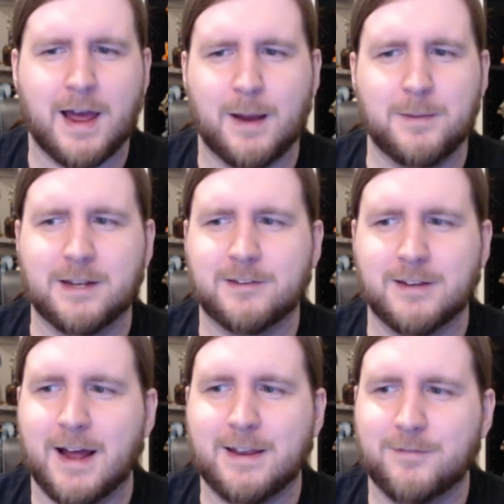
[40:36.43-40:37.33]
I mean, it's
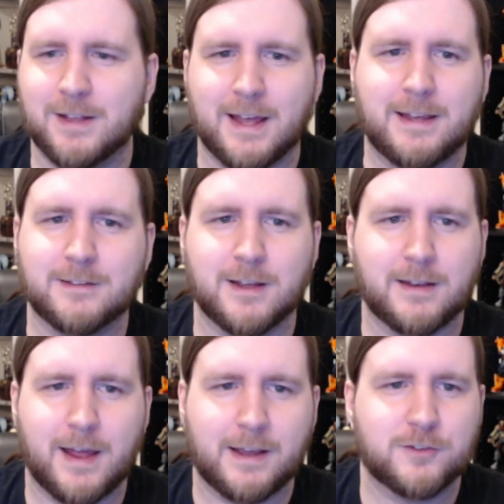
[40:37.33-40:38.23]
not even like it's
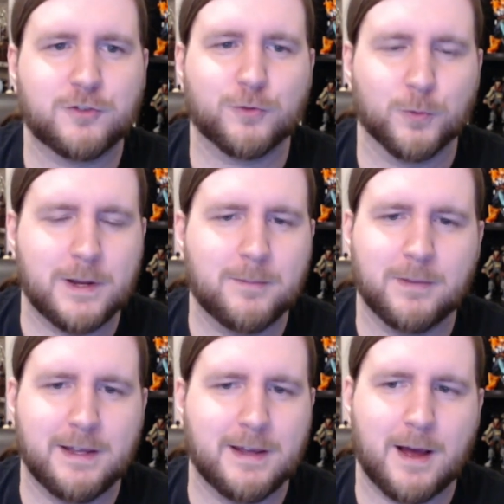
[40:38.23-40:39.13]
an
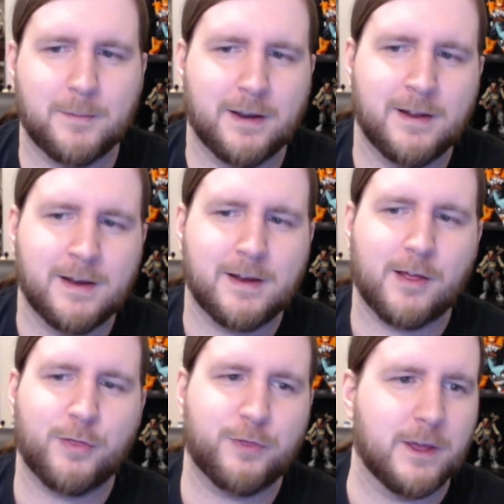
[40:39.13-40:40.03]
extremely common
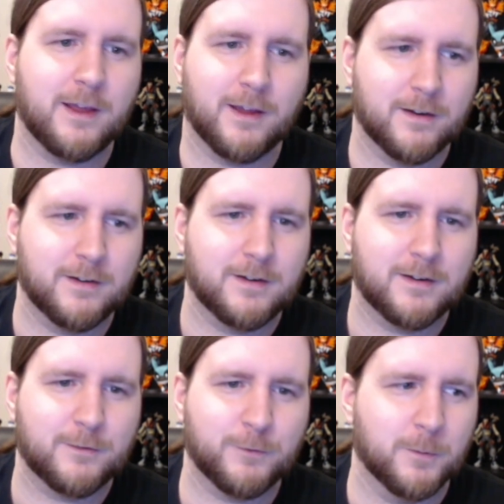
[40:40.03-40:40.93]
thing
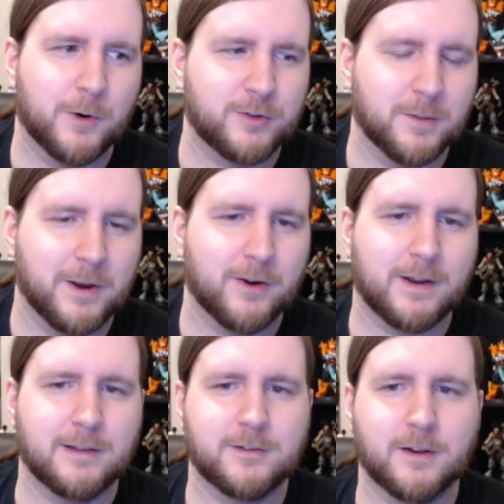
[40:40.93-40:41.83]
for most
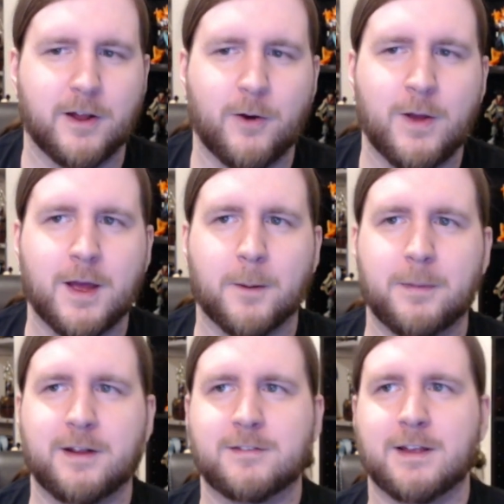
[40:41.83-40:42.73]
Americans to know,
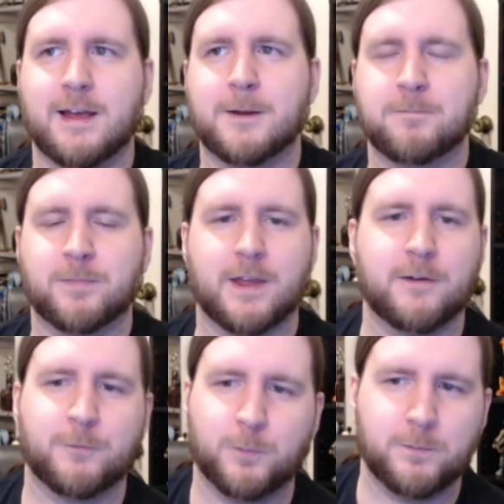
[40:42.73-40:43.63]
but it's like
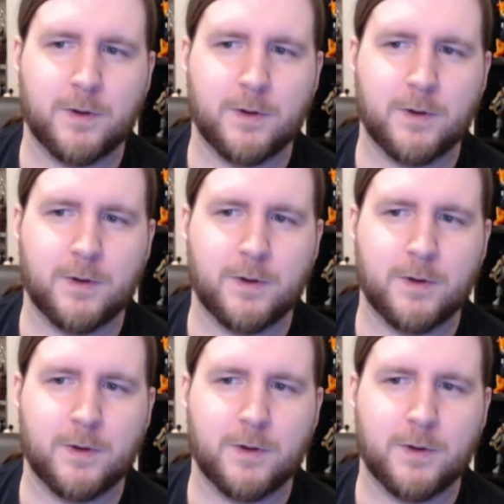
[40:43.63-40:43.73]
if